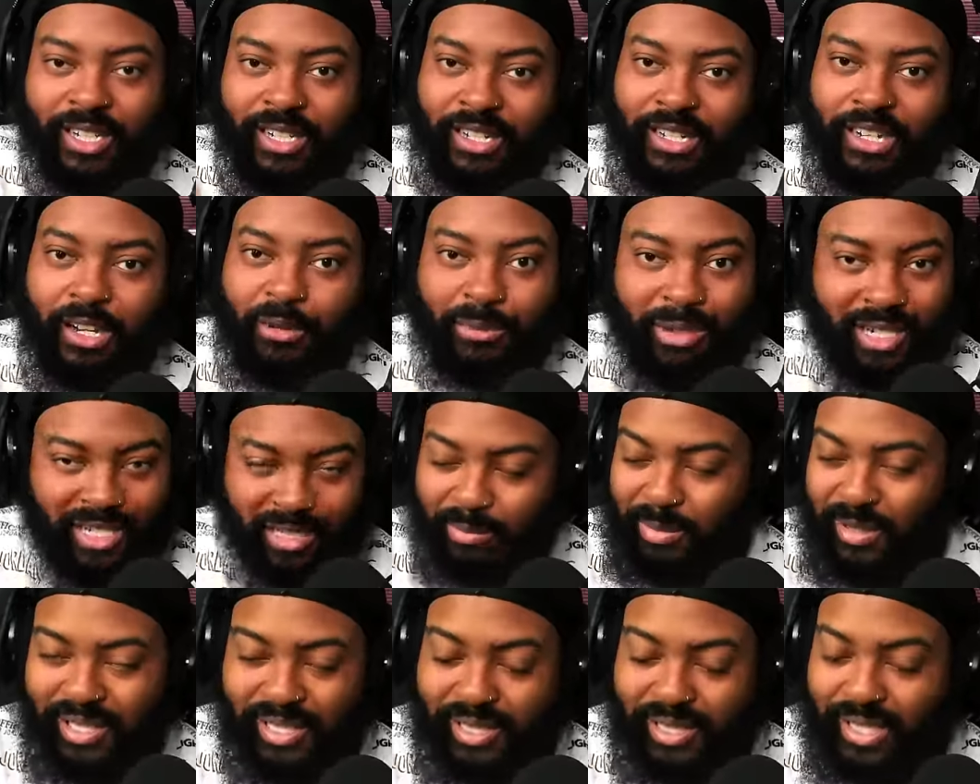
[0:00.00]
I'm about to
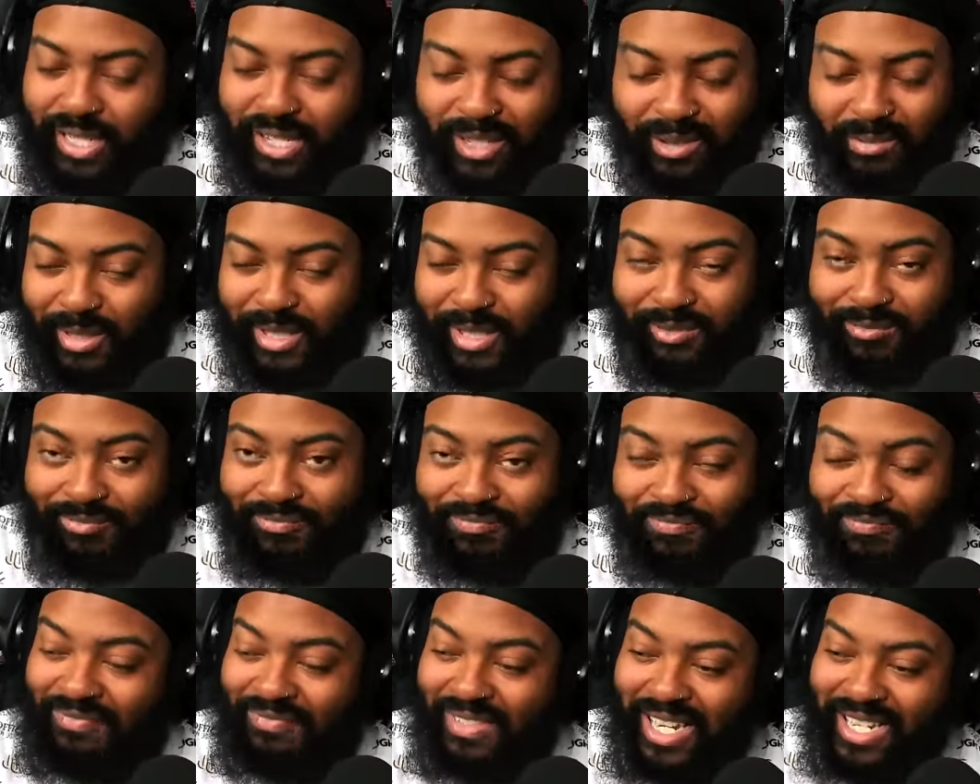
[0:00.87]
be in there, but
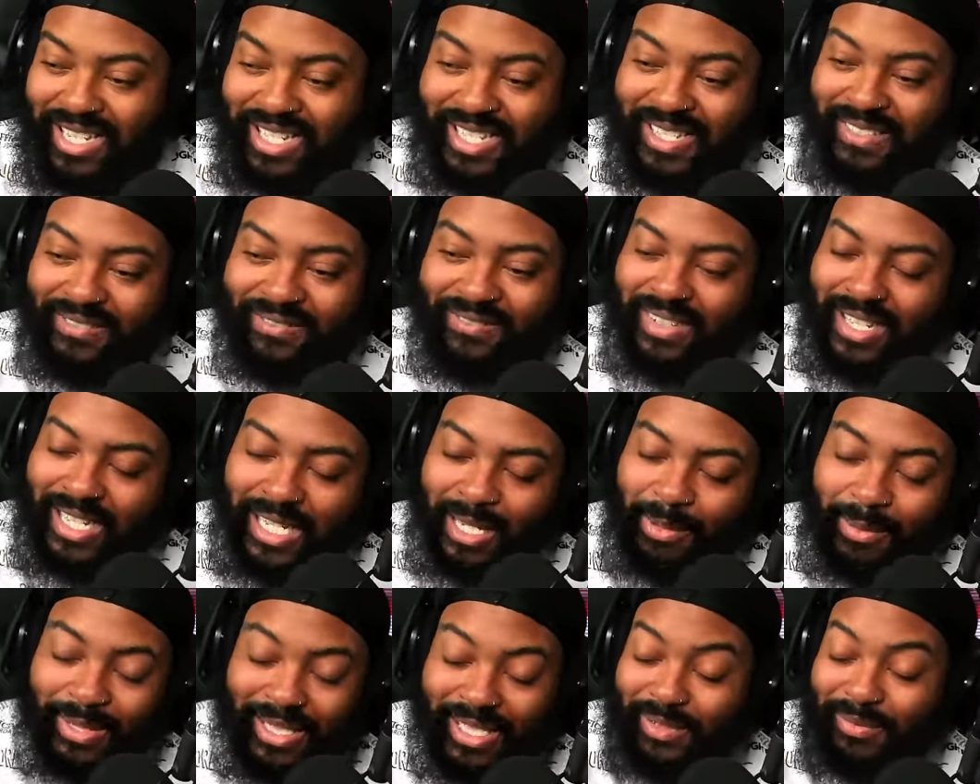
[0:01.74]
I didn't. I
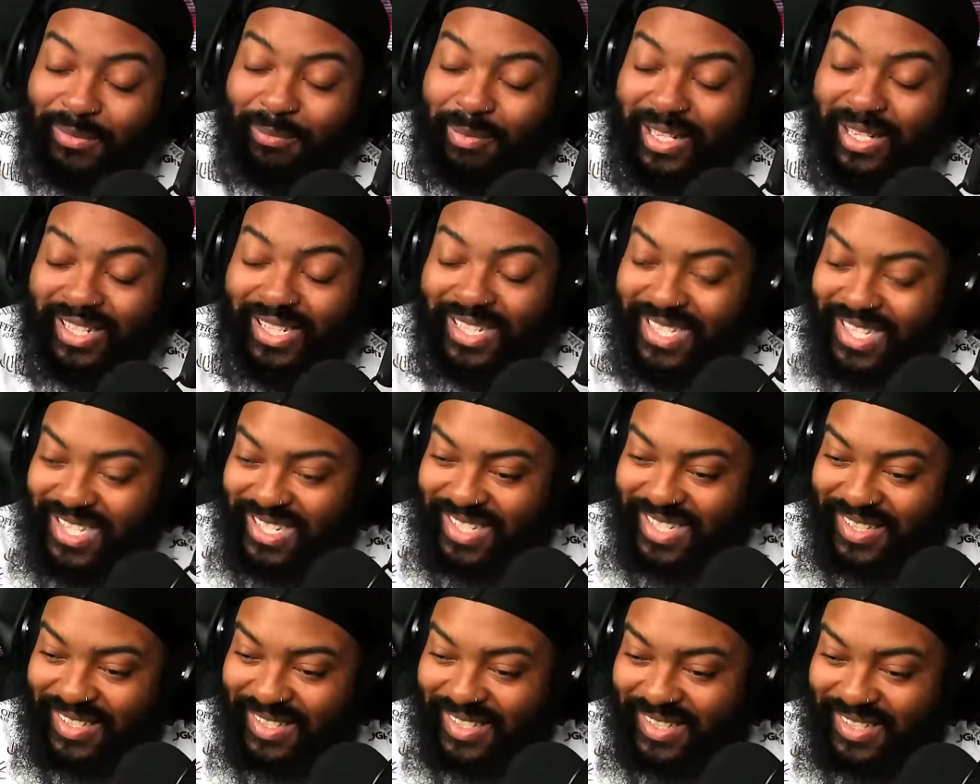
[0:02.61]
wasn't even paying
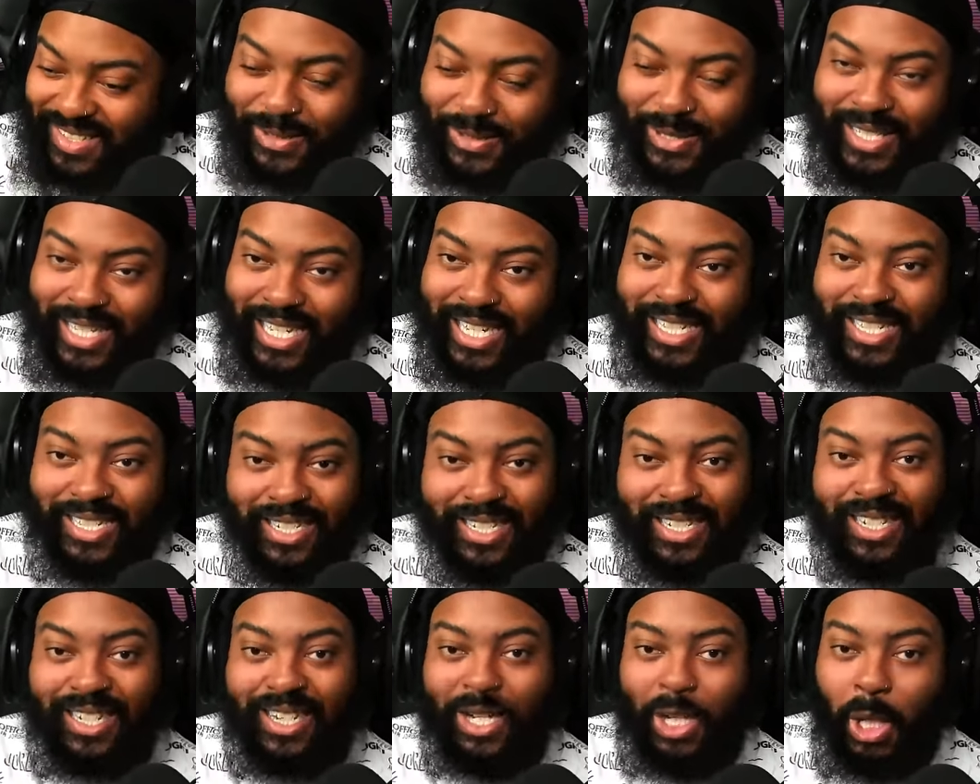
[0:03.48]
attention to it. Like,
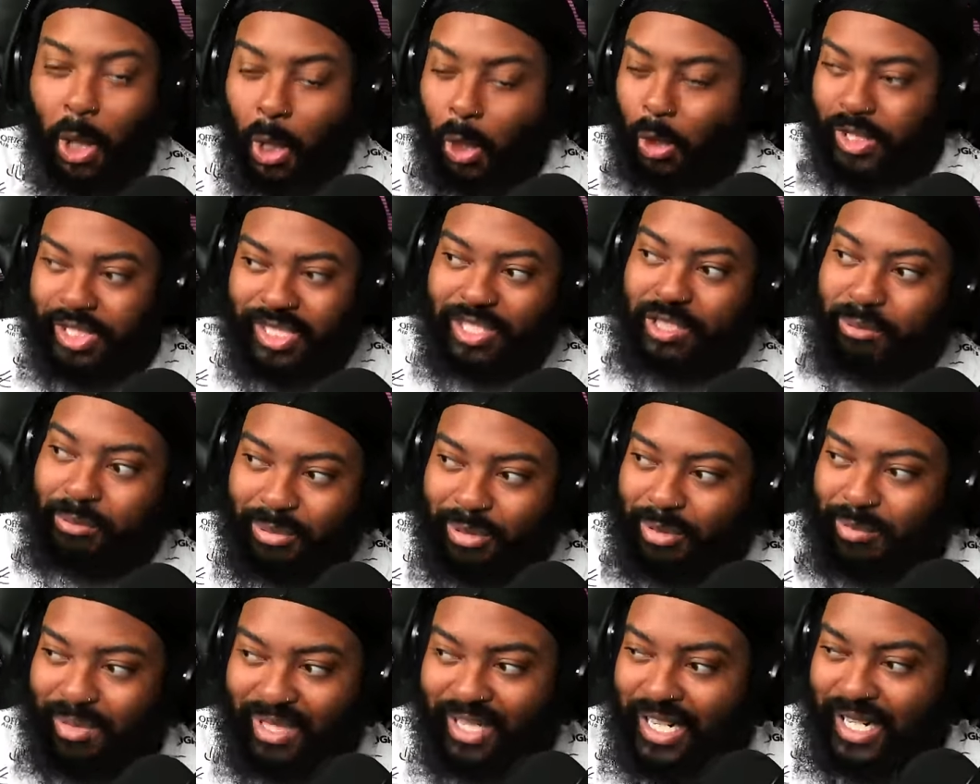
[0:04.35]
oh, he's gonna
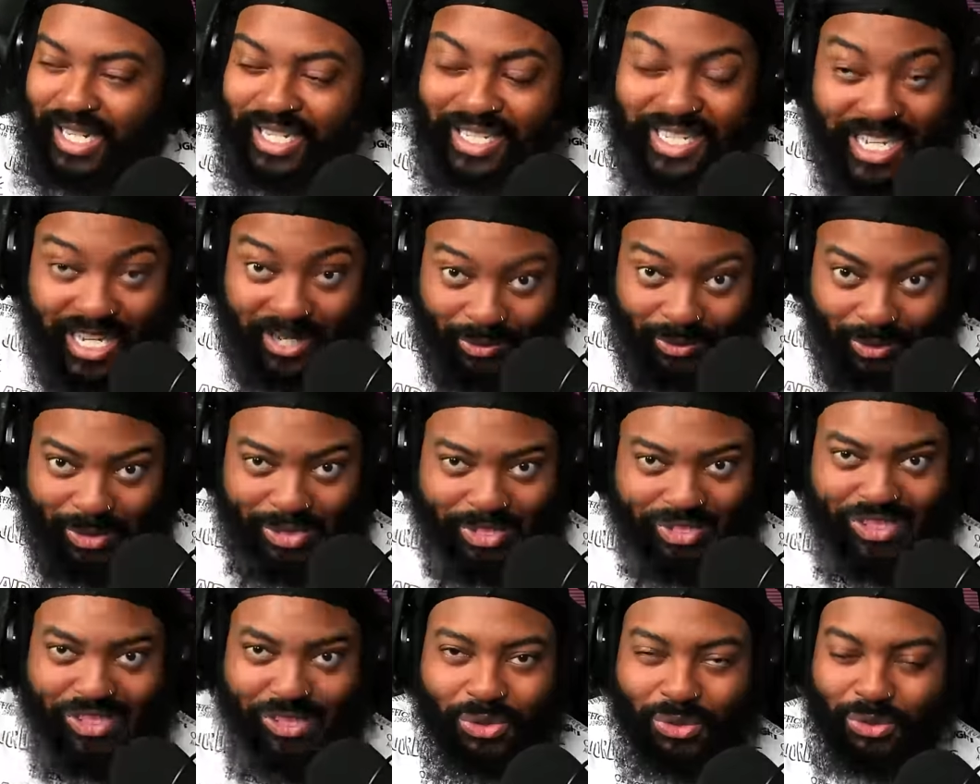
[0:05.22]
put me in. I never
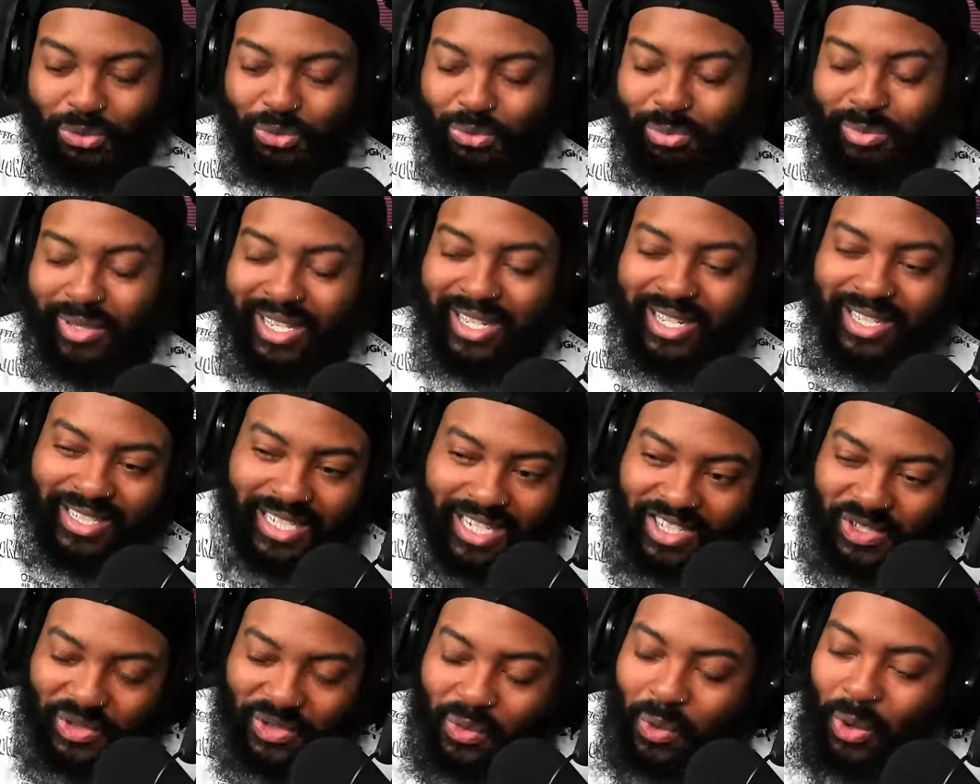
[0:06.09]
assume
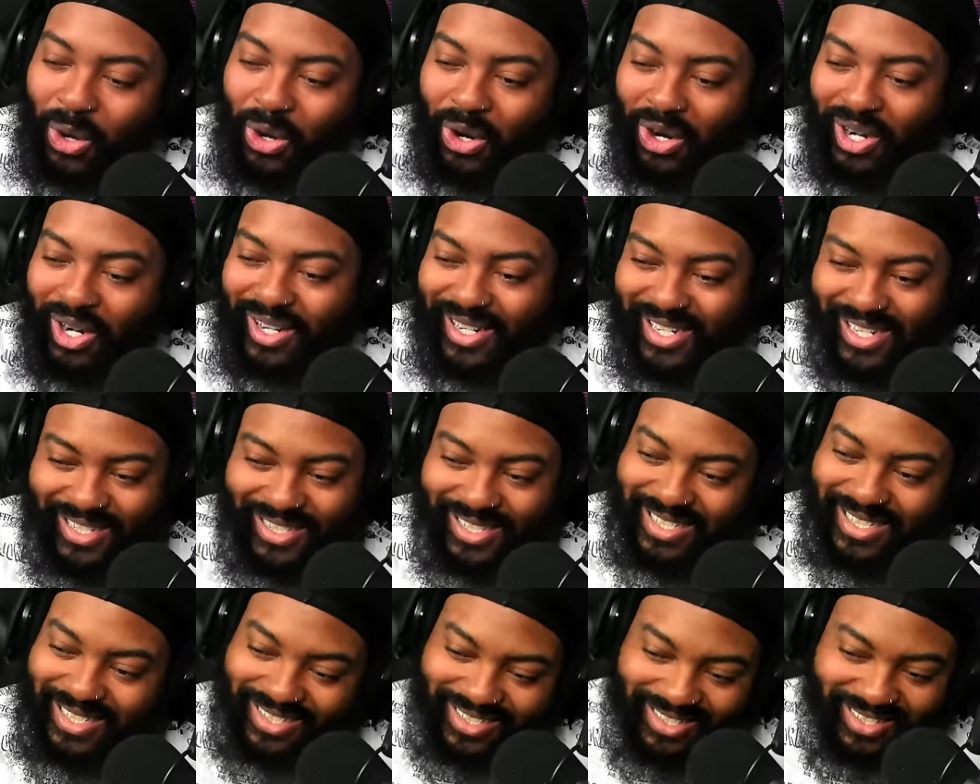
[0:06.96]
that you are, and
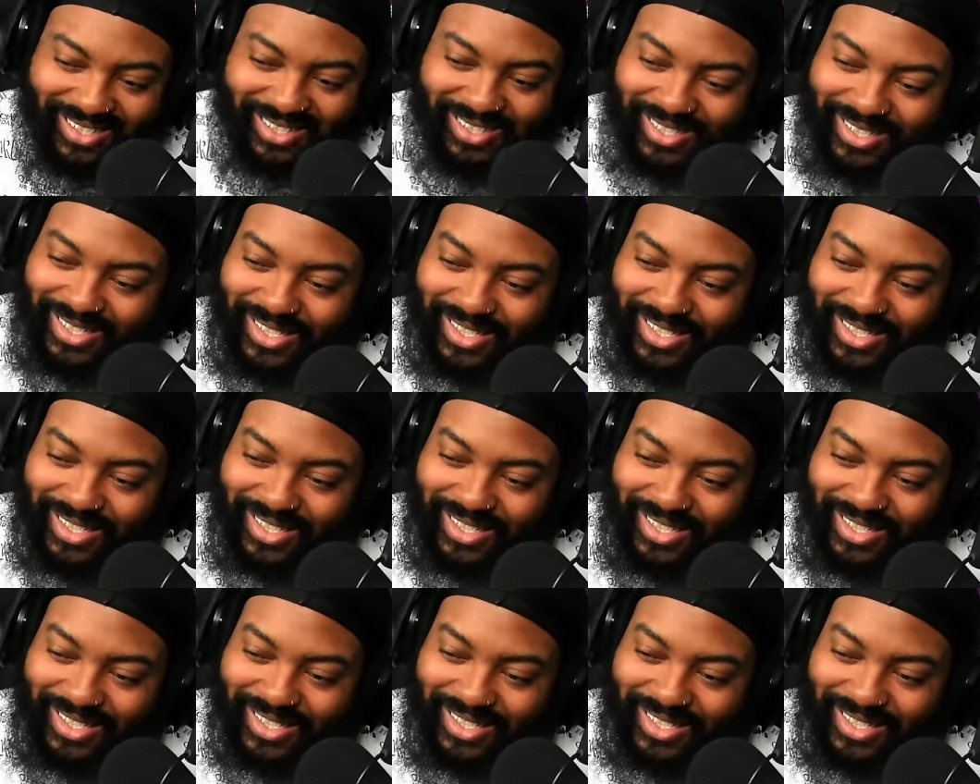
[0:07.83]
it just